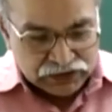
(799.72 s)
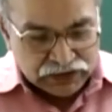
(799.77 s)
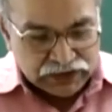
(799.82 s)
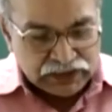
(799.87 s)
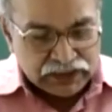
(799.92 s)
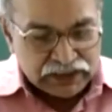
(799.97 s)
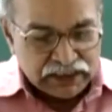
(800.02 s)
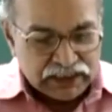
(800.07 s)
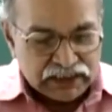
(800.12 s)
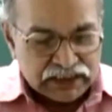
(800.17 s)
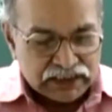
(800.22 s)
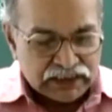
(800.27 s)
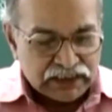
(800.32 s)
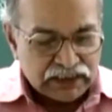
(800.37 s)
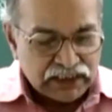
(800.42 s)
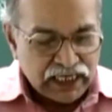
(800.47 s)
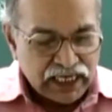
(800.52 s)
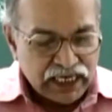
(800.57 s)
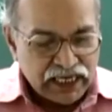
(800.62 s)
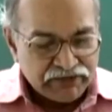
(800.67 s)
So, in
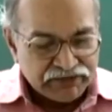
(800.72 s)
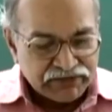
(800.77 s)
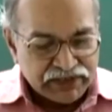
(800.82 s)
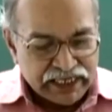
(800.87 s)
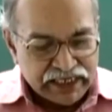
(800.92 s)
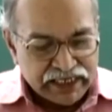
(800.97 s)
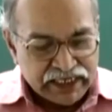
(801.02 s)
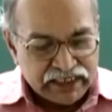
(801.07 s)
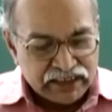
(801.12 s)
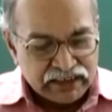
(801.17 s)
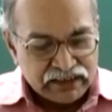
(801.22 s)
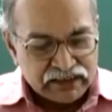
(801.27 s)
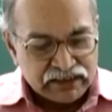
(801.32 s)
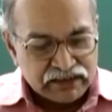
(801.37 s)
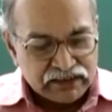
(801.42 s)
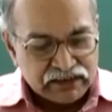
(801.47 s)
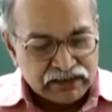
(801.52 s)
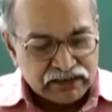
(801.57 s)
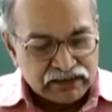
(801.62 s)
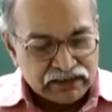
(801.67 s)
this I have taken
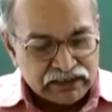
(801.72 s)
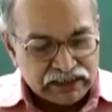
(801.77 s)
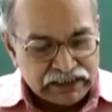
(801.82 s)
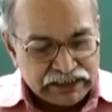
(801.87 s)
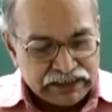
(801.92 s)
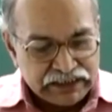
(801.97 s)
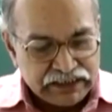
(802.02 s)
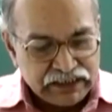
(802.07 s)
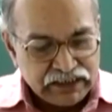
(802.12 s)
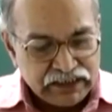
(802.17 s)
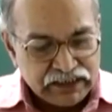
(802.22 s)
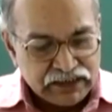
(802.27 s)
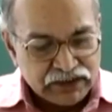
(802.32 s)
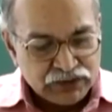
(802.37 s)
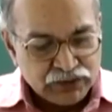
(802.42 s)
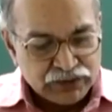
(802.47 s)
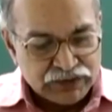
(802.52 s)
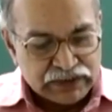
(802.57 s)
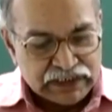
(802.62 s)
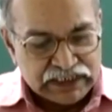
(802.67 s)
a CD, a
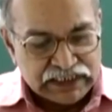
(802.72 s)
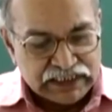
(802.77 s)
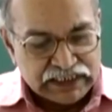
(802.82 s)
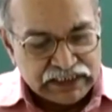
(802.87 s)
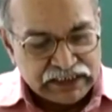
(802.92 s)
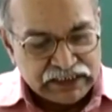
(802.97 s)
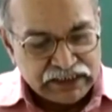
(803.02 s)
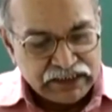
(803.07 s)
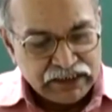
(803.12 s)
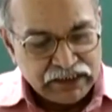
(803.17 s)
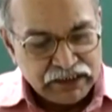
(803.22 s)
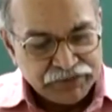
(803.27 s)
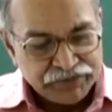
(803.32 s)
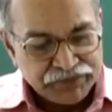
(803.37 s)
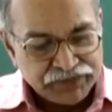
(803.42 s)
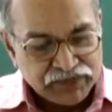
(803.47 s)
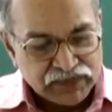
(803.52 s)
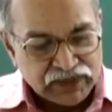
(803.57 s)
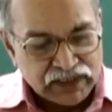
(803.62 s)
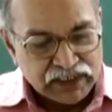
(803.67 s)
used CD
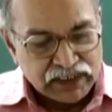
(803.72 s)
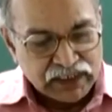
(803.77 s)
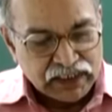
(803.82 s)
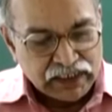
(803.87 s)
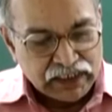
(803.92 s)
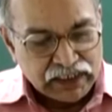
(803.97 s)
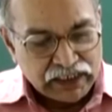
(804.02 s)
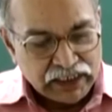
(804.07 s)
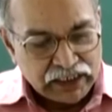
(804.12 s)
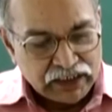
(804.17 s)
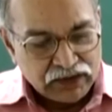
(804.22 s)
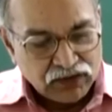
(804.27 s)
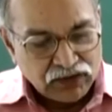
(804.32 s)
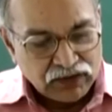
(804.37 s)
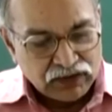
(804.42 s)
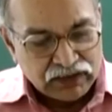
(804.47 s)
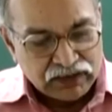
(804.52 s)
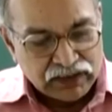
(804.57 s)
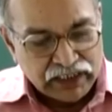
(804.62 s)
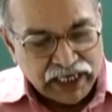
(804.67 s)
and
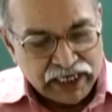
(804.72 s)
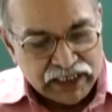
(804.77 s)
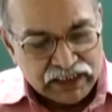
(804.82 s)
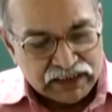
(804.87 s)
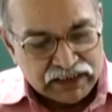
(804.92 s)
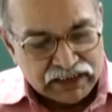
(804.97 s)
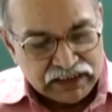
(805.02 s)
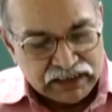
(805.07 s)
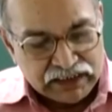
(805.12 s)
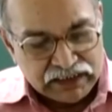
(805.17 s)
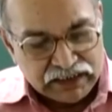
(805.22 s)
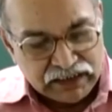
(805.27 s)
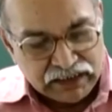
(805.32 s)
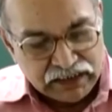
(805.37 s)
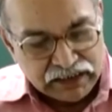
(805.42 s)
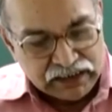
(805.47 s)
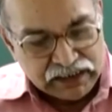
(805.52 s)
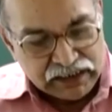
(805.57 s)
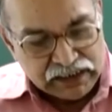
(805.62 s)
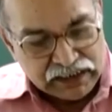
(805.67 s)
on that
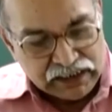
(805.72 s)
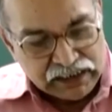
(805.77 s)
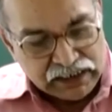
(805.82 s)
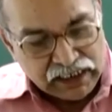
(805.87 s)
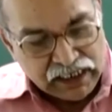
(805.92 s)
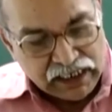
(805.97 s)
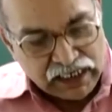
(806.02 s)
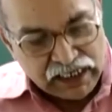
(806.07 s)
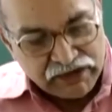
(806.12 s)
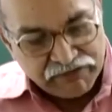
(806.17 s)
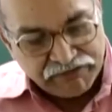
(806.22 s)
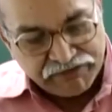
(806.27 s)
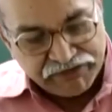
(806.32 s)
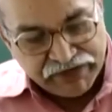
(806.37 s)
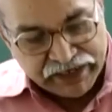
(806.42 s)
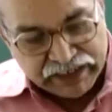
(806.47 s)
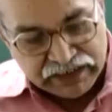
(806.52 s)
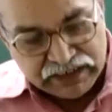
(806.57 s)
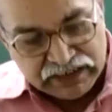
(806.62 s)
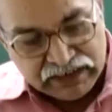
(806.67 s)
CD I have
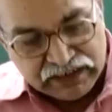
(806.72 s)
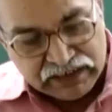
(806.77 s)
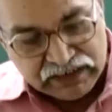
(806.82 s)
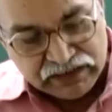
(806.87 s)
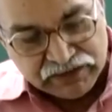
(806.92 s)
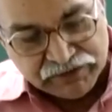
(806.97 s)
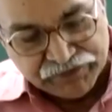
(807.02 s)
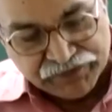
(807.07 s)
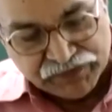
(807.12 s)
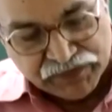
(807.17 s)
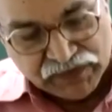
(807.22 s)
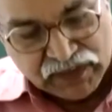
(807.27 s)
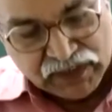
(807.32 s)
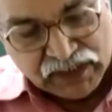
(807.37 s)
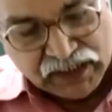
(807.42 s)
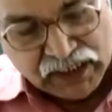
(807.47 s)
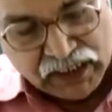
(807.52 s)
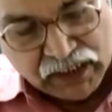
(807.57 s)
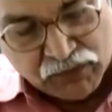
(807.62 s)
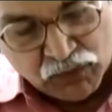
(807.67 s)
fixed
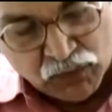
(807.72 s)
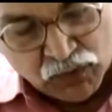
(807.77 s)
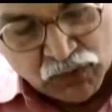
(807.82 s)
a